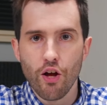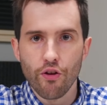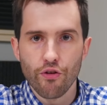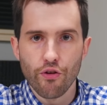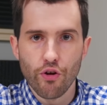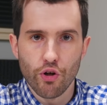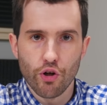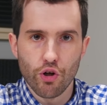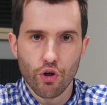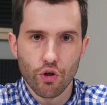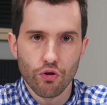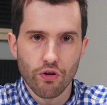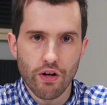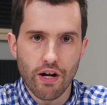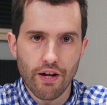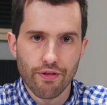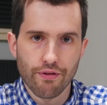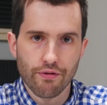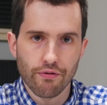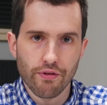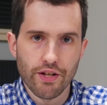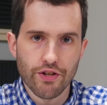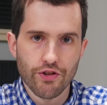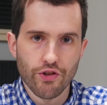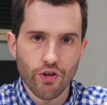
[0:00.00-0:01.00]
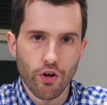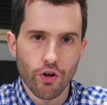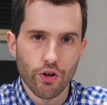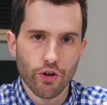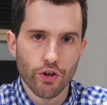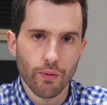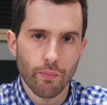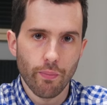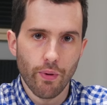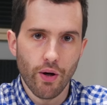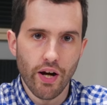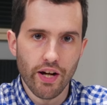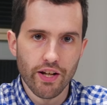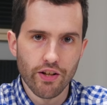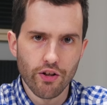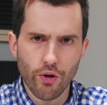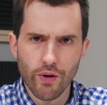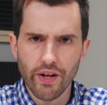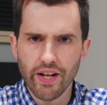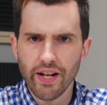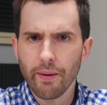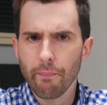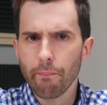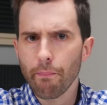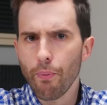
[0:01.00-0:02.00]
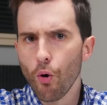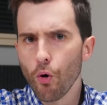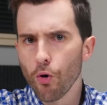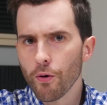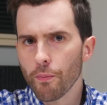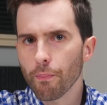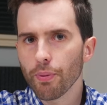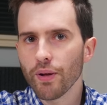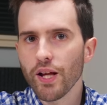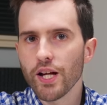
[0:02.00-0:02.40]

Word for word: though Core i3s occupy you know, an important